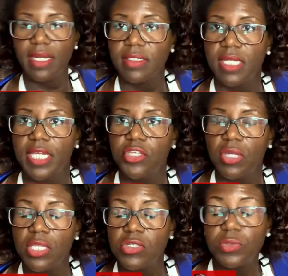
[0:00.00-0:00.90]
there. You
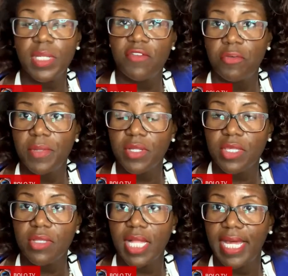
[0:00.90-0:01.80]
can use whatever
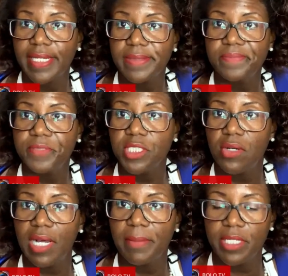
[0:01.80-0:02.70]
milk you like.
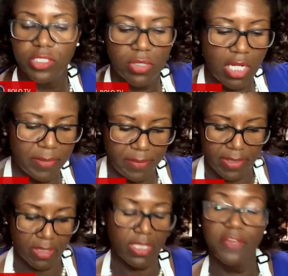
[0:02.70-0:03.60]
So I'm going to do almond
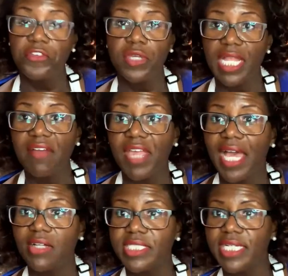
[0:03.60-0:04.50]
milk. If you can have
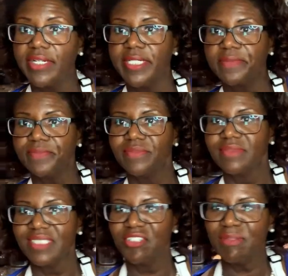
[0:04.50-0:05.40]
cow dairy,
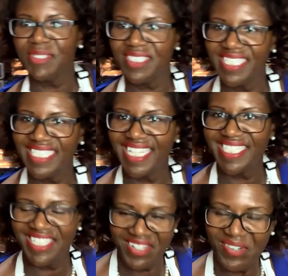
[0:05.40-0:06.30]
Crypto says
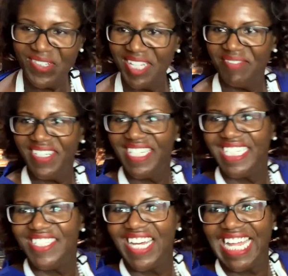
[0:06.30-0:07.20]
yes to the whole lemon.
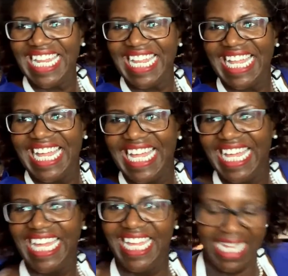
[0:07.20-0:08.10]
You got it.
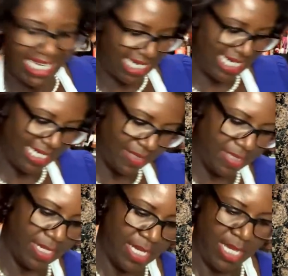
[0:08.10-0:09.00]
All right.
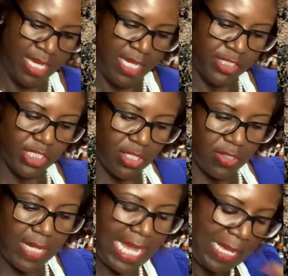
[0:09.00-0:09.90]

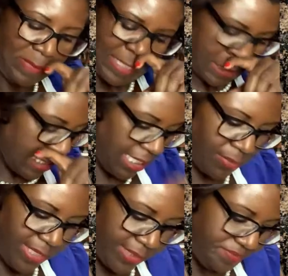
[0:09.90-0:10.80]
So how much
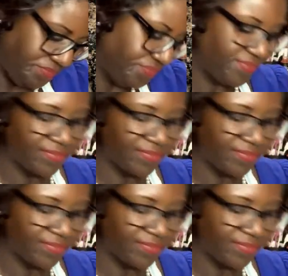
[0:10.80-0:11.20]
liquid?